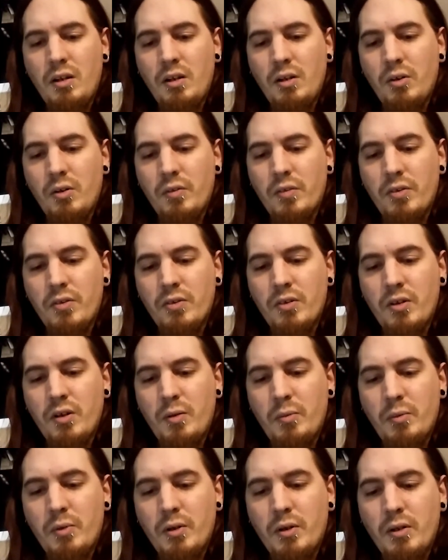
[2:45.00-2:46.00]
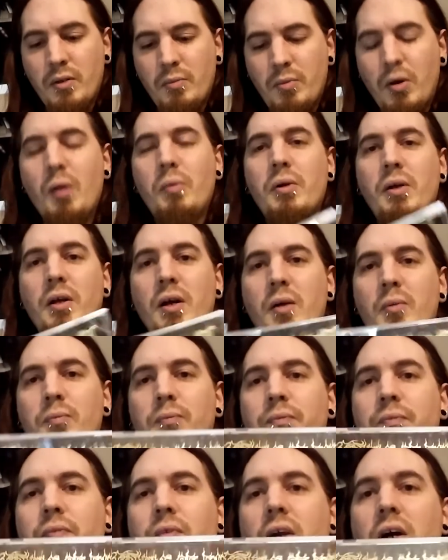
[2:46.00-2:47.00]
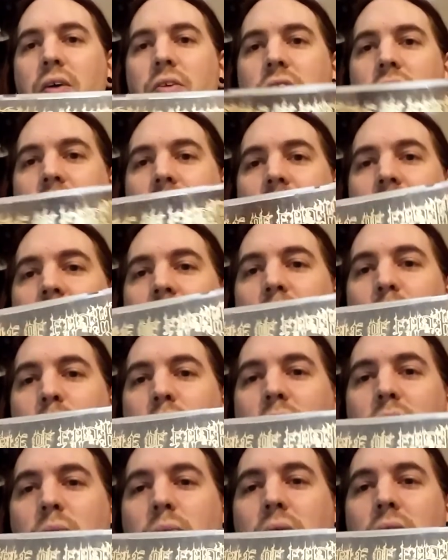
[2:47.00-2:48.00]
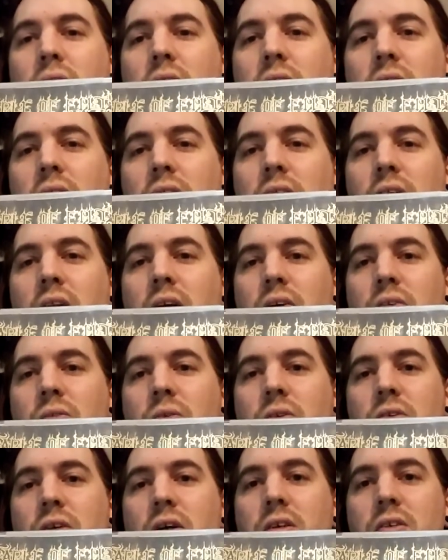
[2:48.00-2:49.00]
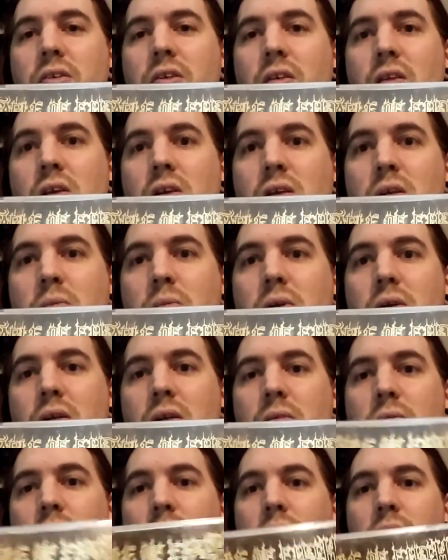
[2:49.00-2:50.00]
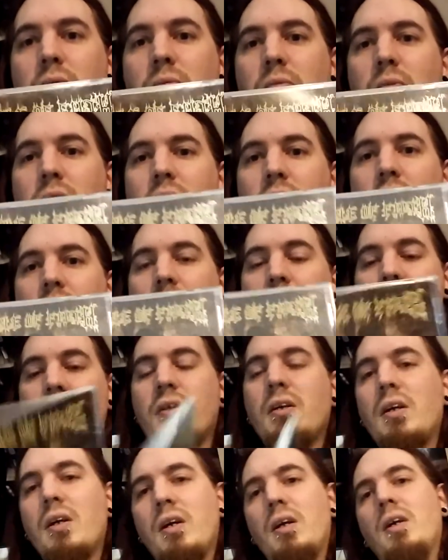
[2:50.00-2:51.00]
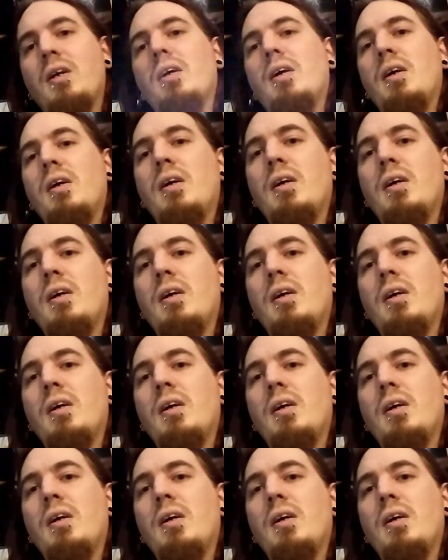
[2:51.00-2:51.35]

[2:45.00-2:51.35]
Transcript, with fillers: I don't know if this is an album or not. Probably an album. I was going to say EP, but I think the next one's actually the EP. But yeah.